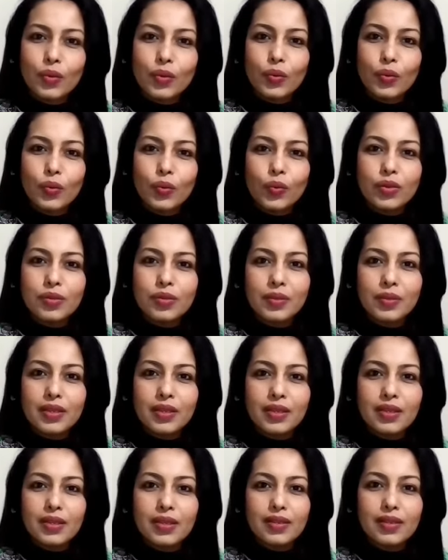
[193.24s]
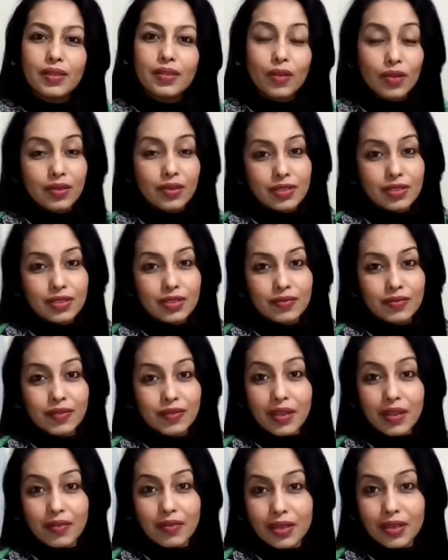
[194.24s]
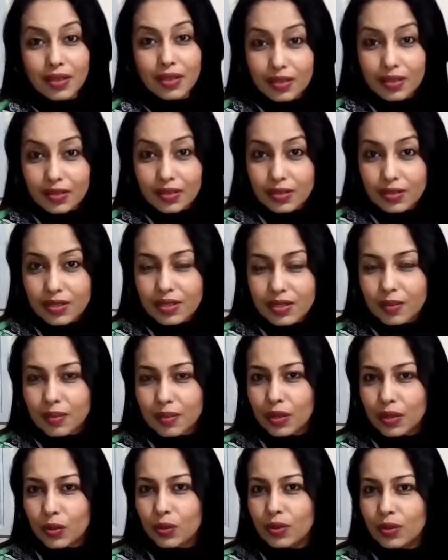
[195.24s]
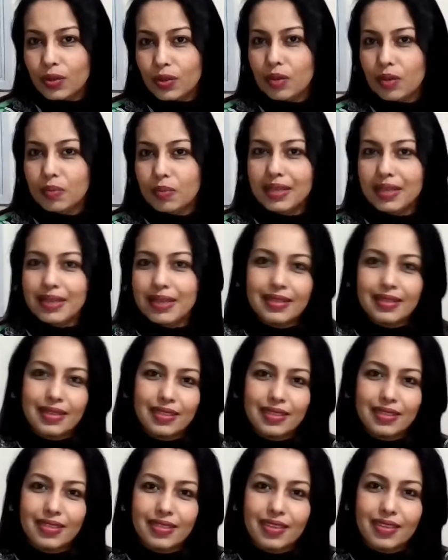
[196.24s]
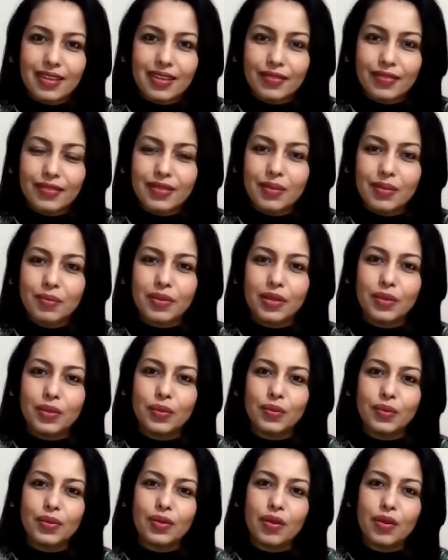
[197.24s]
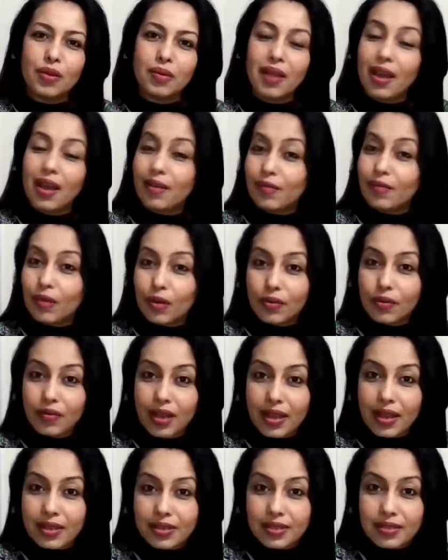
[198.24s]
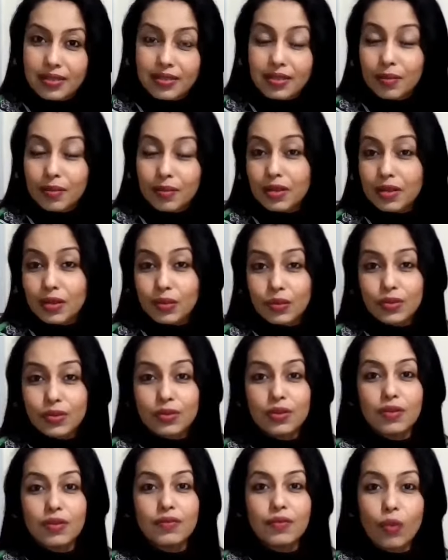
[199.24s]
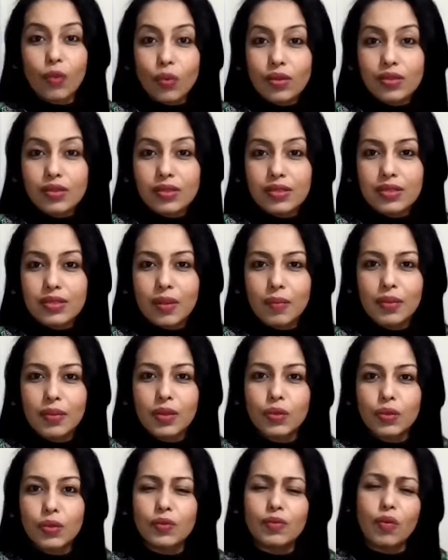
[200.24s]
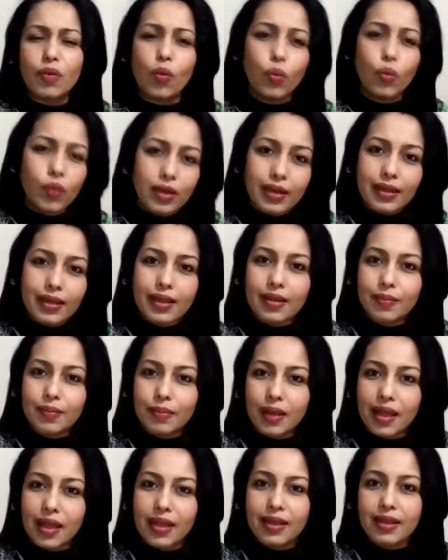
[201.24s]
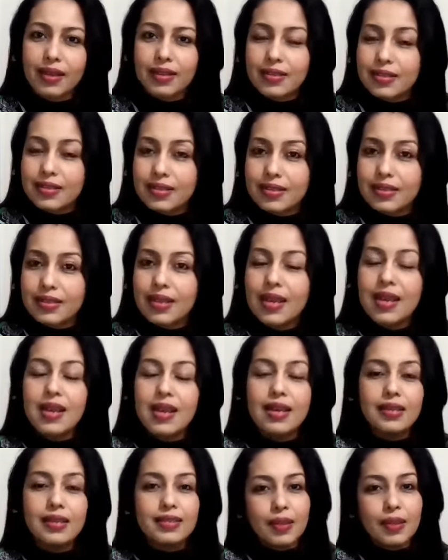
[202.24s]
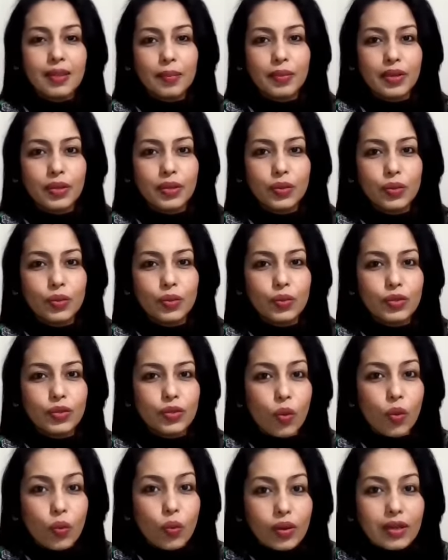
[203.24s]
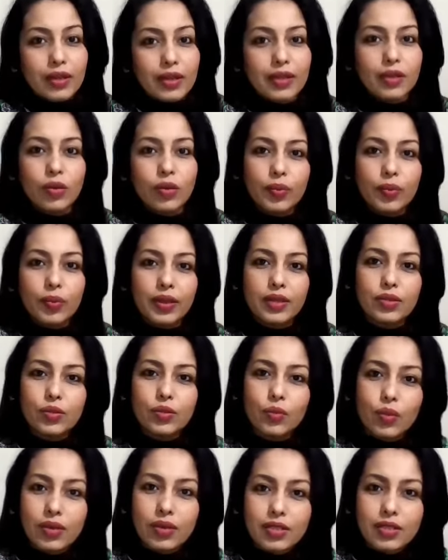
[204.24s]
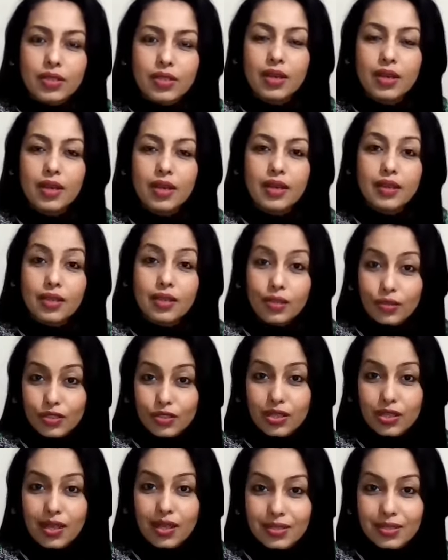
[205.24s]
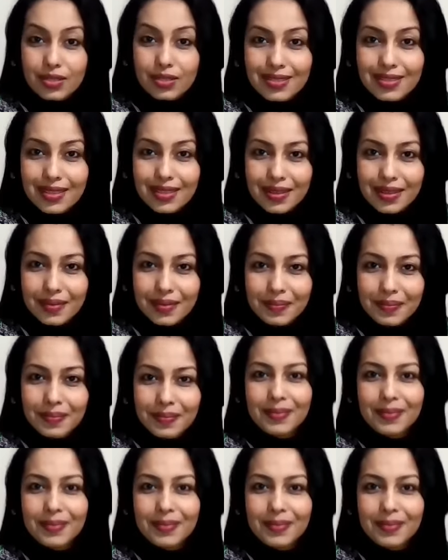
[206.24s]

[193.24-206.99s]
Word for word: who would be not very, very good, somebody who would not be intelligent enough, somebody who would not have a lot of ideas, somebody who is not vocal, somebody who would only comply and listen, somebody who would only obey to what he or she has to say.